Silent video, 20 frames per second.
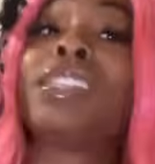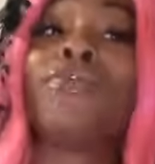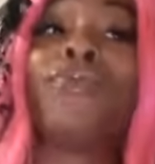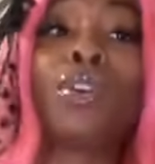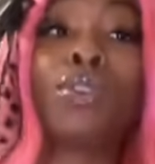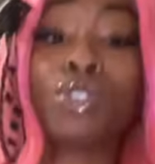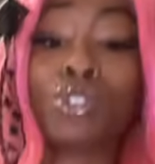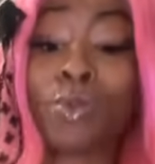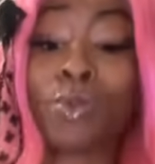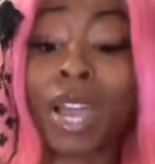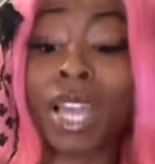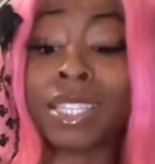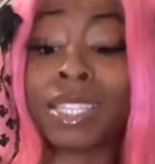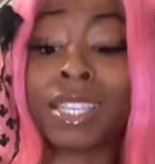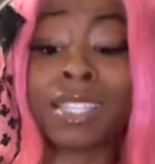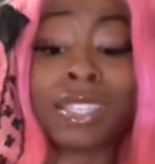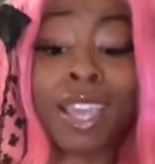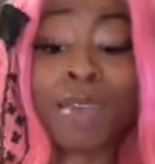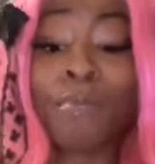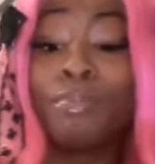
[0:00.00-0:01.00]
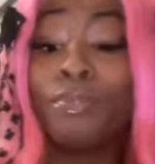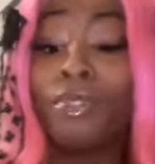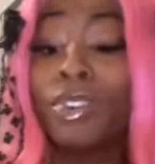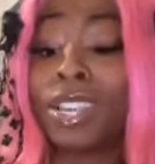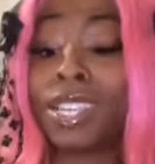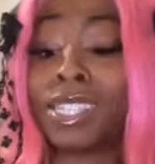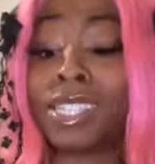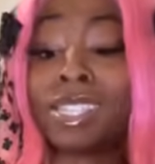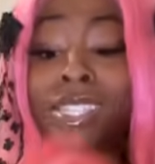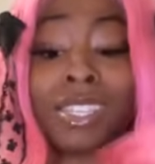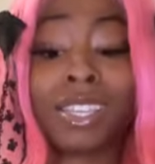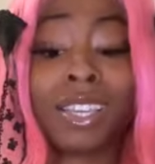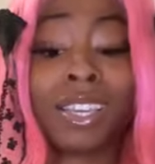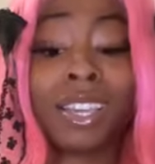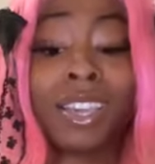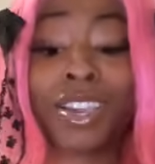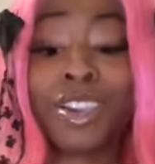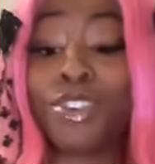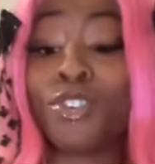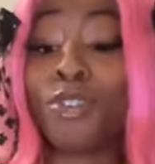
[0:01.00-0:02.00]
views you as this Empress.
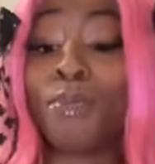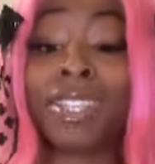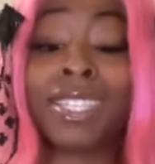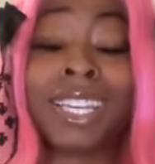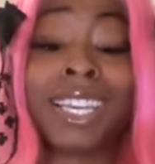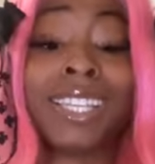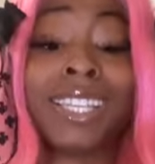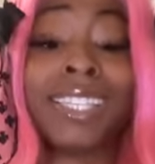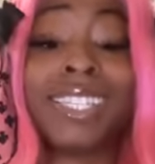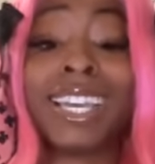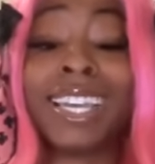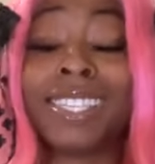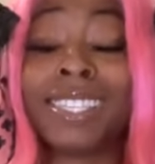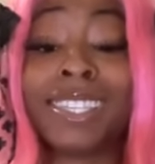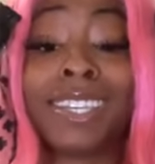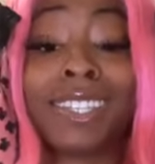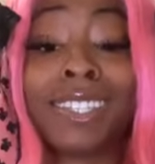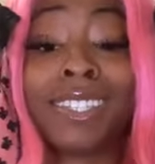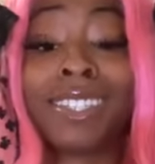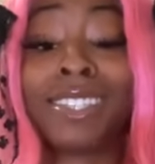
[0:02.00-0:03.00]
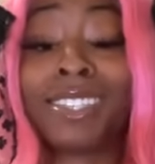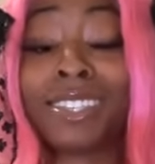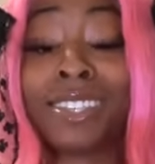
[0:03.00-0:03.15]
You're about to get justice.